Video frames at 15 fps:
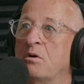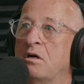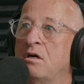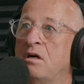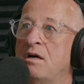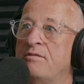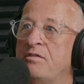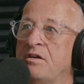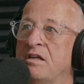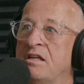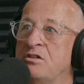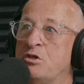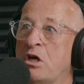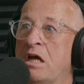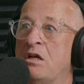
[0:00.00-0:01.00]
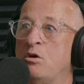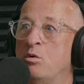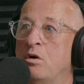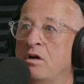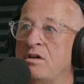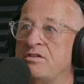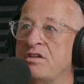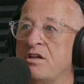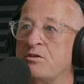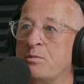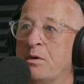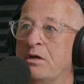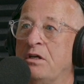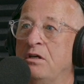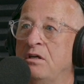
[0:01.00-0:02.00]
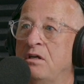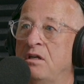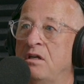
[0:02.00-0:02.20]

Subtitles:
of coffee in January sounds pretty good.